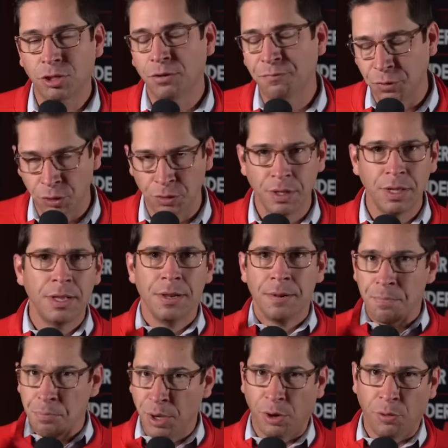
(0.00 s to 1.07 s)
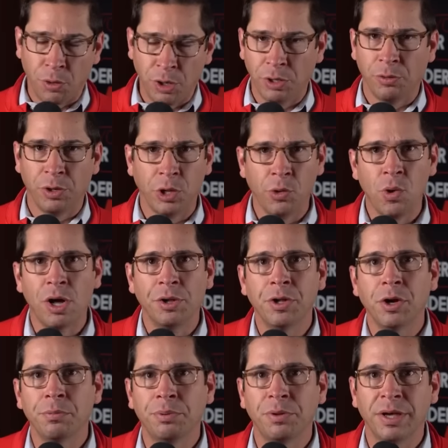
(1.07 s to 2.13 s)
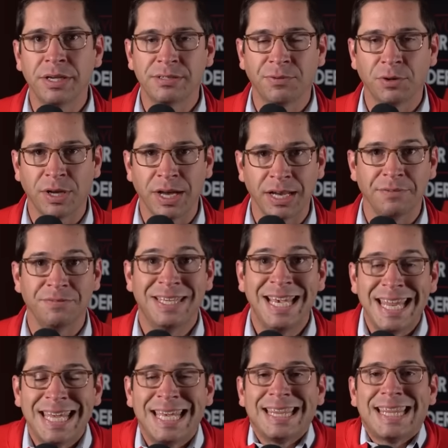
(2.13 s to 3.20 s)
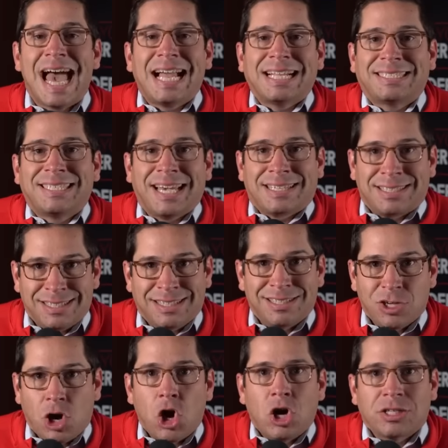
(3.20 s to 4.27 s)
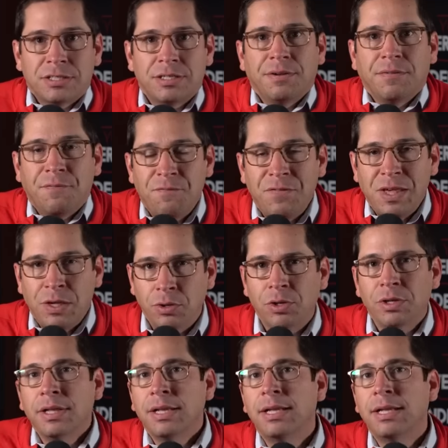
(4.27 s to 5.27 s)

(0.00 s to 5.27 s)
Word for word: Good food, but a really well-known place for kind of getting that Texas Austin feel